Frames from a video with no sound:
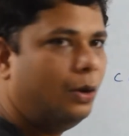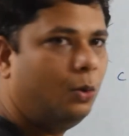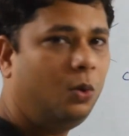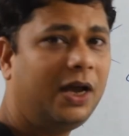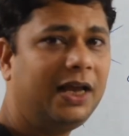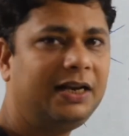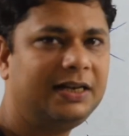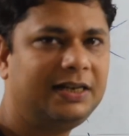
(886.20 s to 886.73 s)

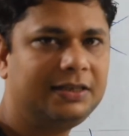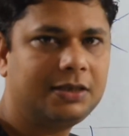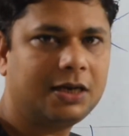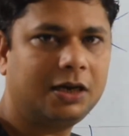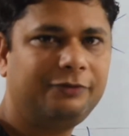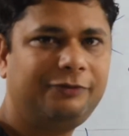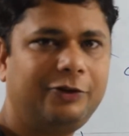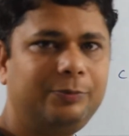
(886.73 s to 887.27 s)
When it is
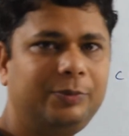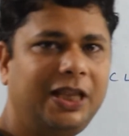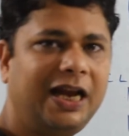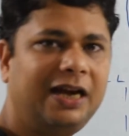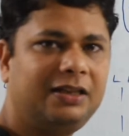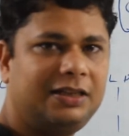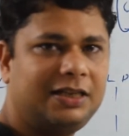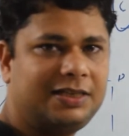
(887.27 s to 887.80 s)
confirmed
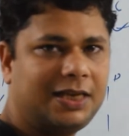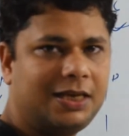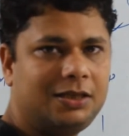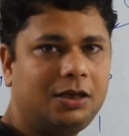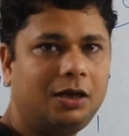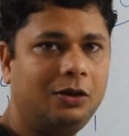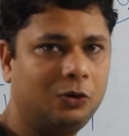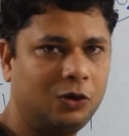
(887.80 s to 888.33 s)
that this is
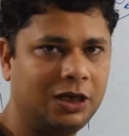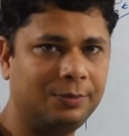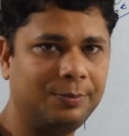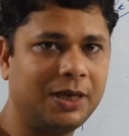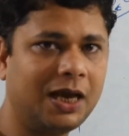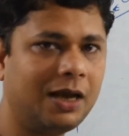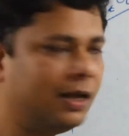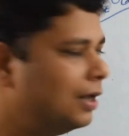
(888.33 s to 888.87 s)
the
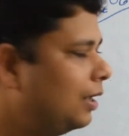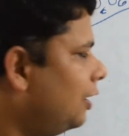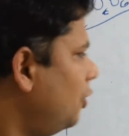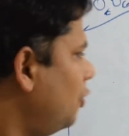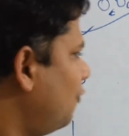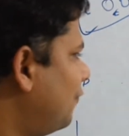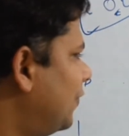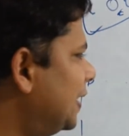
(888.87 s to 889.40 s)
leukemia,
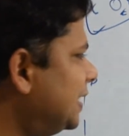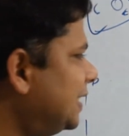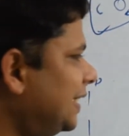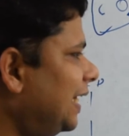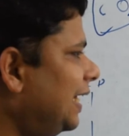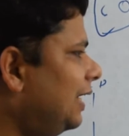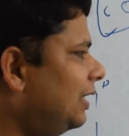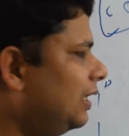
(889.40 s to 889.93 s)
first
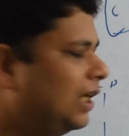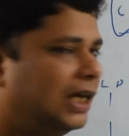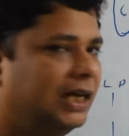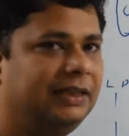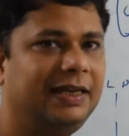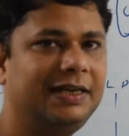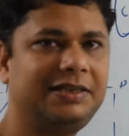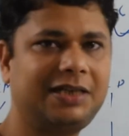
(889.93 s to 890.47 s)
thing
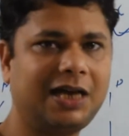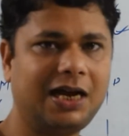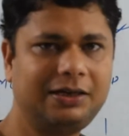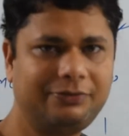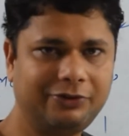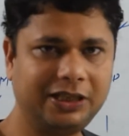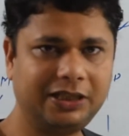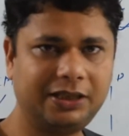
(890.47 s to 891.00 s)
they start
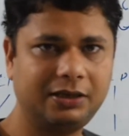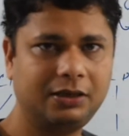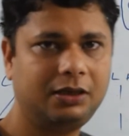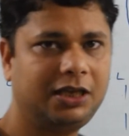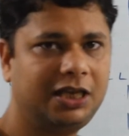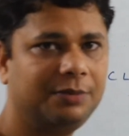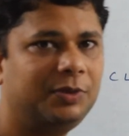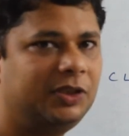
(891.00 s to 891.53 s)
with
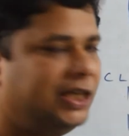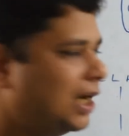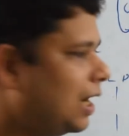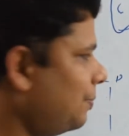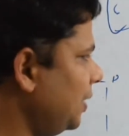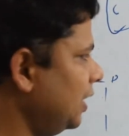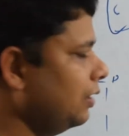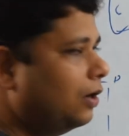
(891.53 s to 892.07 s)

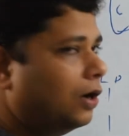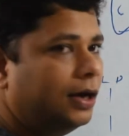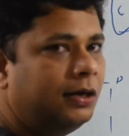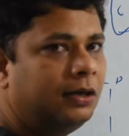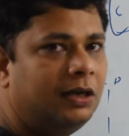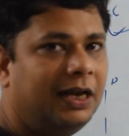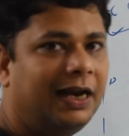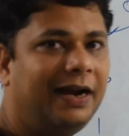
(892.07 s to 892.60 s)
chemotherapy
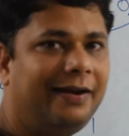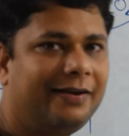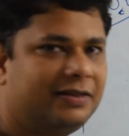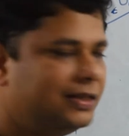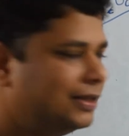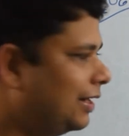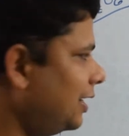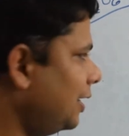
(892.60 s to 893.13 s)
or
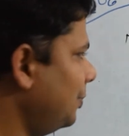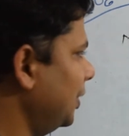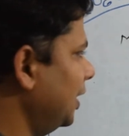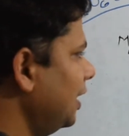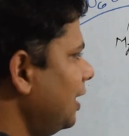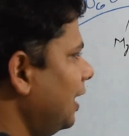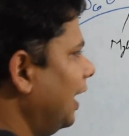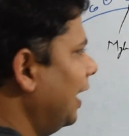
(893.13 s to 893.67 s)
induction therapy.
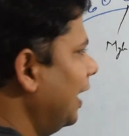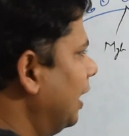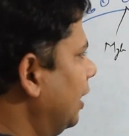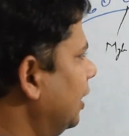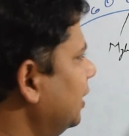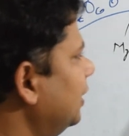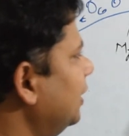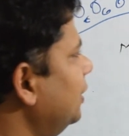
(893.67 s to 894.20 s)

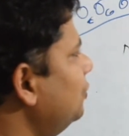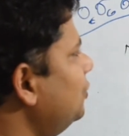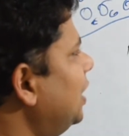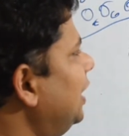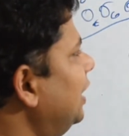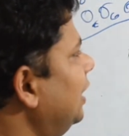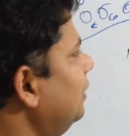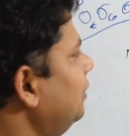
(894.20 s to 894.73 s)

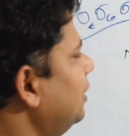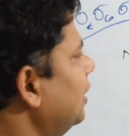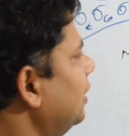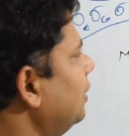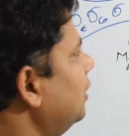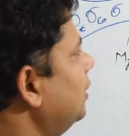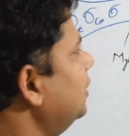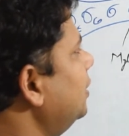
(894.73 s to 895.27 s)
Usually
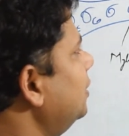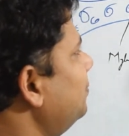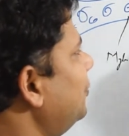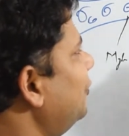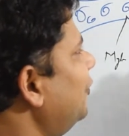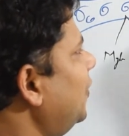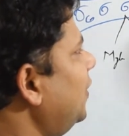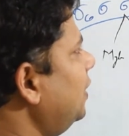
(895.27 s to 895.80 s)

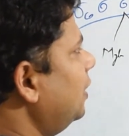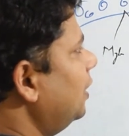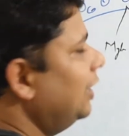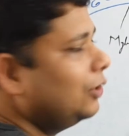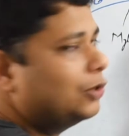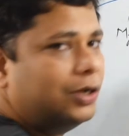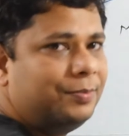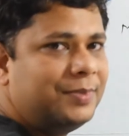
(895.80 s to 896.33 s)
for
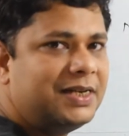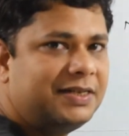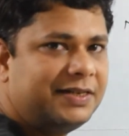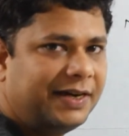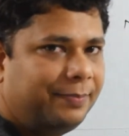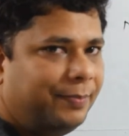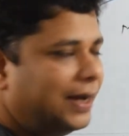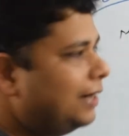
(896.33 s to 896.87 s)
leukemia
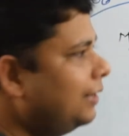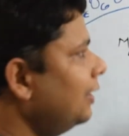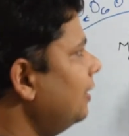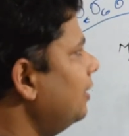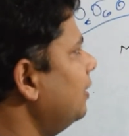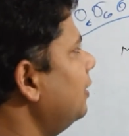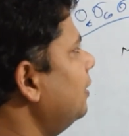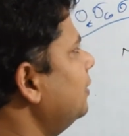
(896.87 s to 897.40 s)
treatment,
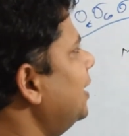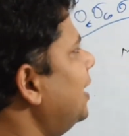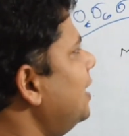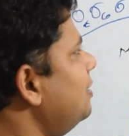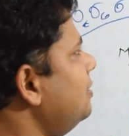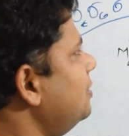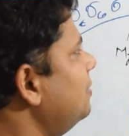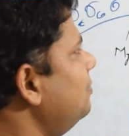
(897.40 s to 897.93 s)
there
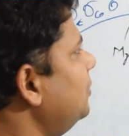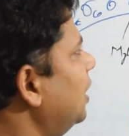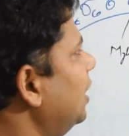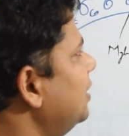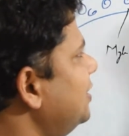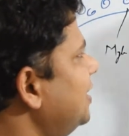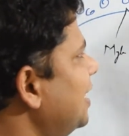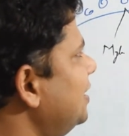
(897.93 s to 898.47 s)
are some
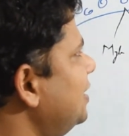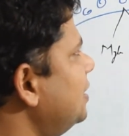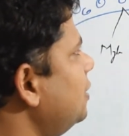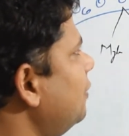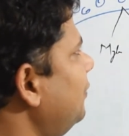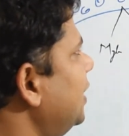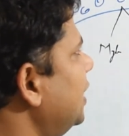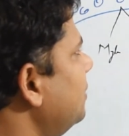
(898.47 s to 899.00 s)
stages
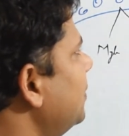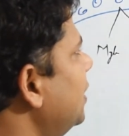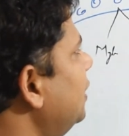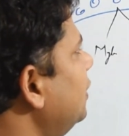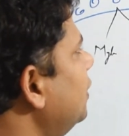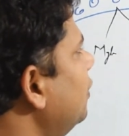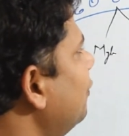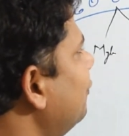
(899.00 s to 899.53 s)
of
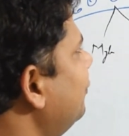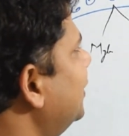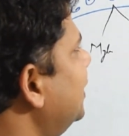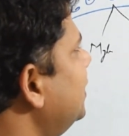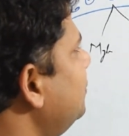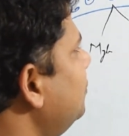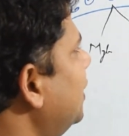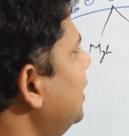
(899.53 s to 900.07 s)
treatment.
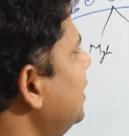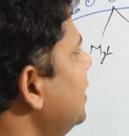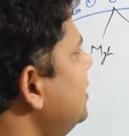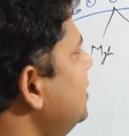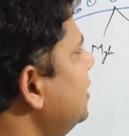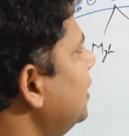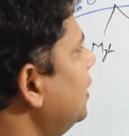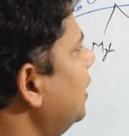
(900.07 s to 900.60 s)
First one
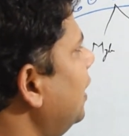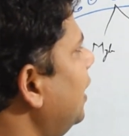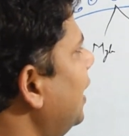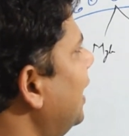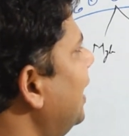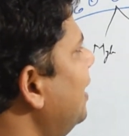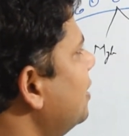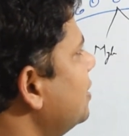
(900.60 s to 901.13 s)
is
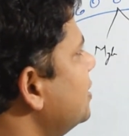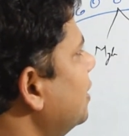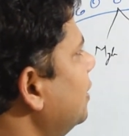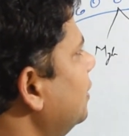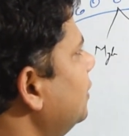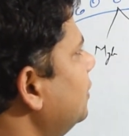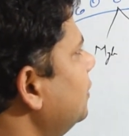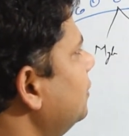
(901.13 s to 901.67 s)
induction.